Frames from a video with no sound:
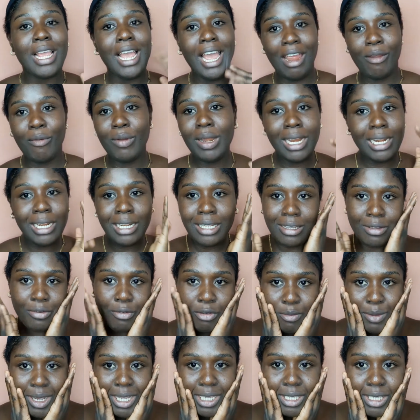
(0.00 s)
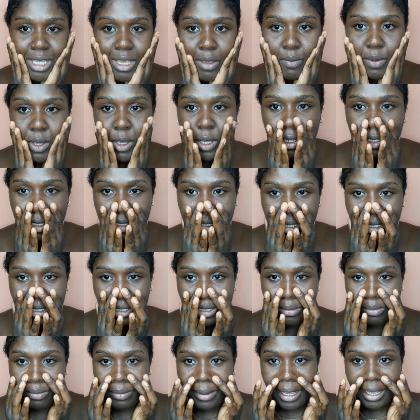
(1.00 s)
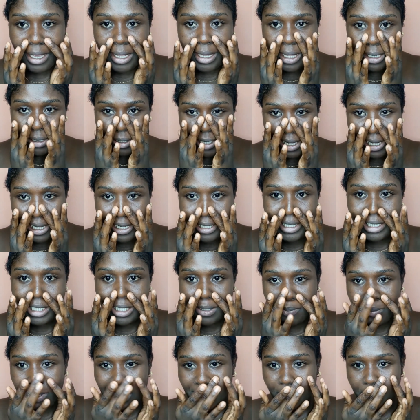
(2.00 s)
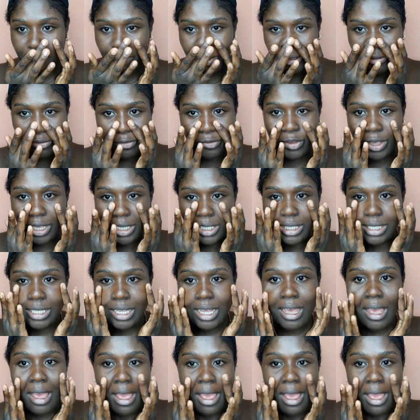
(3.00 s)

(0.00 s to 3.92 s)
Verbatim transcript: I really need it for my skin because my especially this part of my face